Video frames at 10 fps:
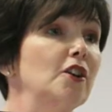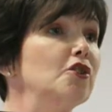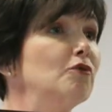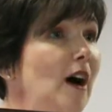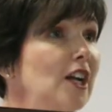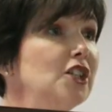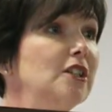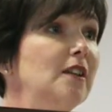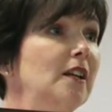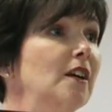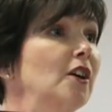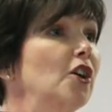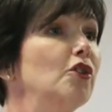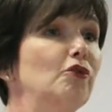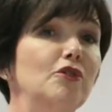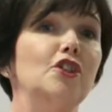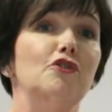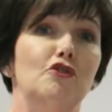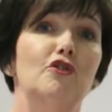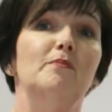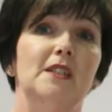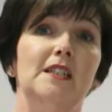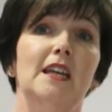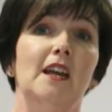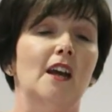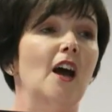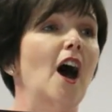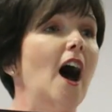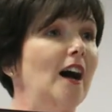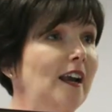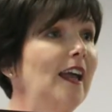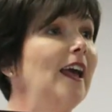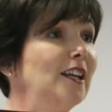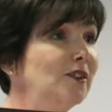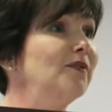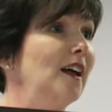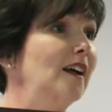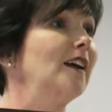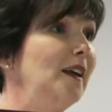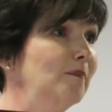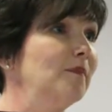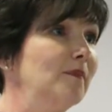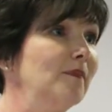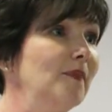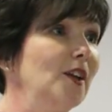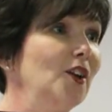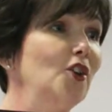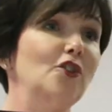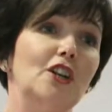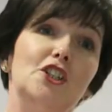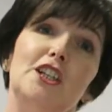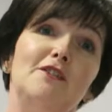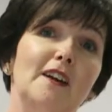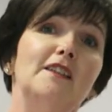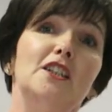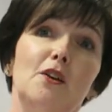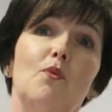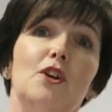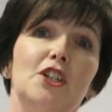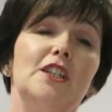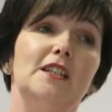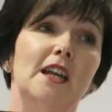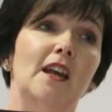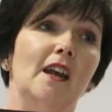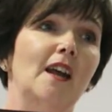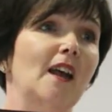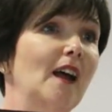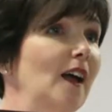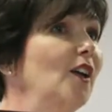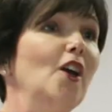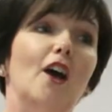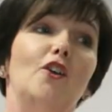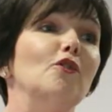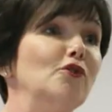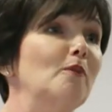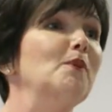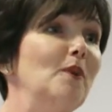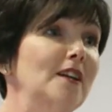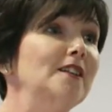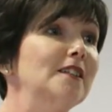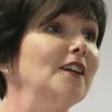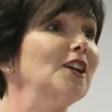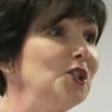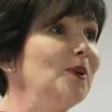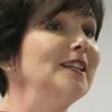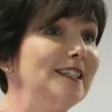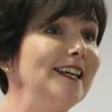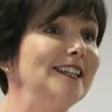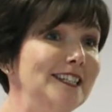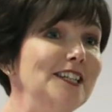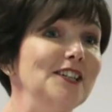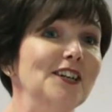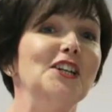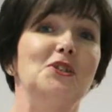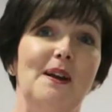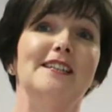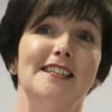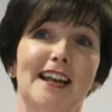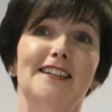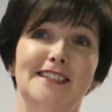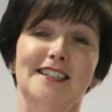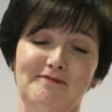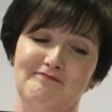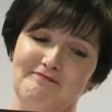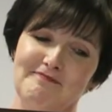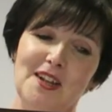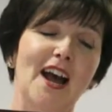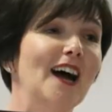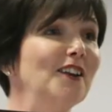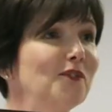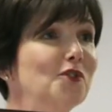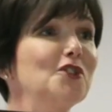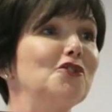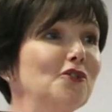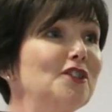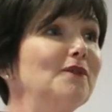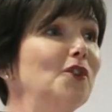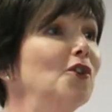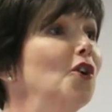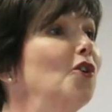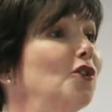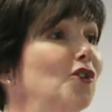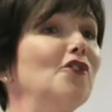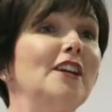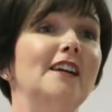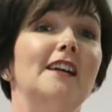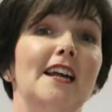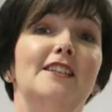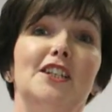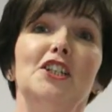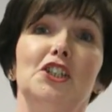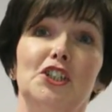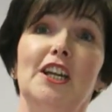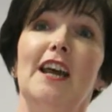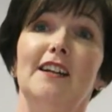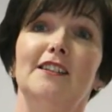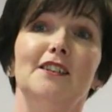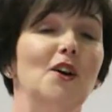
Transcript: So actually, those in the room today are ahead of that game. You're achieving these awards today. You'll not be worried in 2018 and 2019. And of course, those of you who are not yet head teachers yet